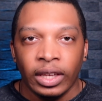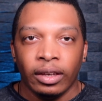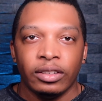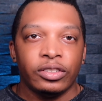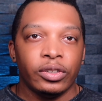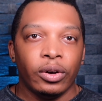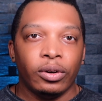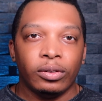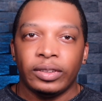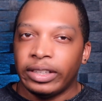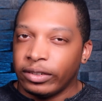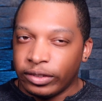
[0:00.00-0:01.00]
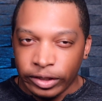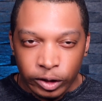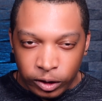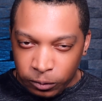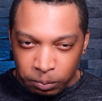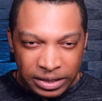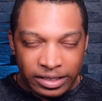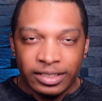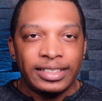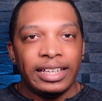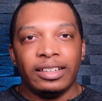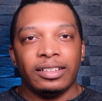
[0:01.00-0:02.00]
And so there's this
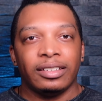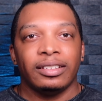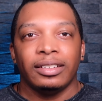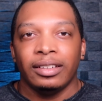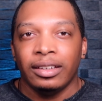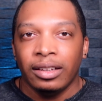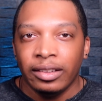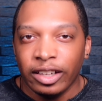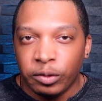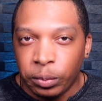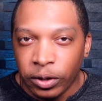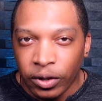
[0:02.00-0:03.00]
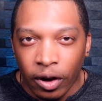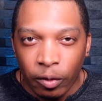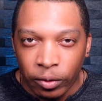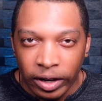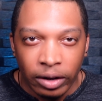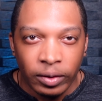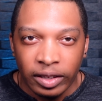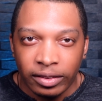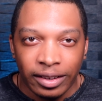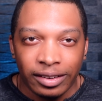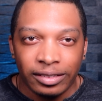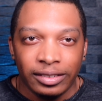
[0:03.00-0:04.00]
mystique that's put over
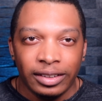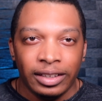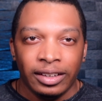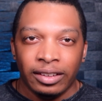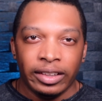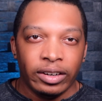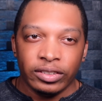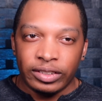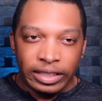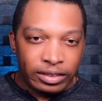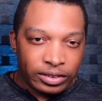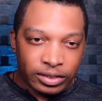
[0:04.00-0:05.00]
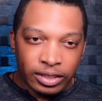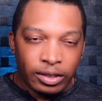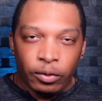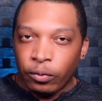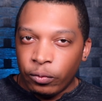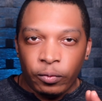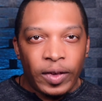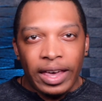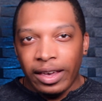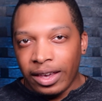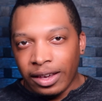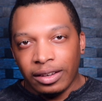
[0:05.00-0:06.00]
everything. There's these
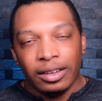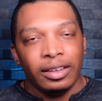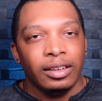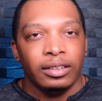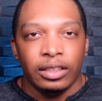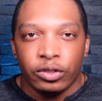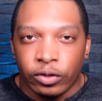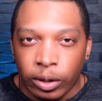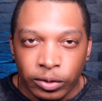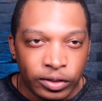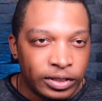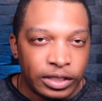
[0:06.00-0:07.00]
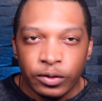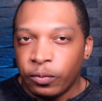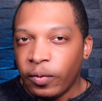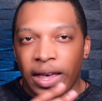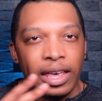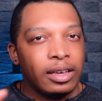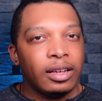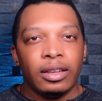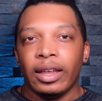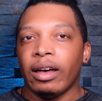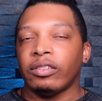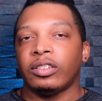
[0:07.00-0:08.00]
vague descriptions, these vague
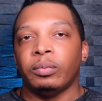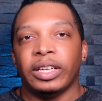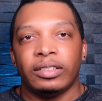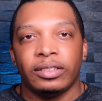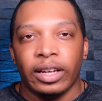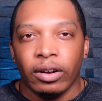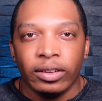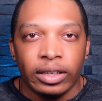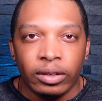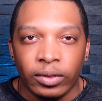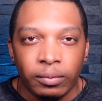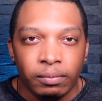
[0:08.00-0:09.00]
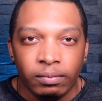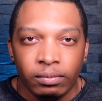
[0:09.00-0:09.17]
announcements that are given.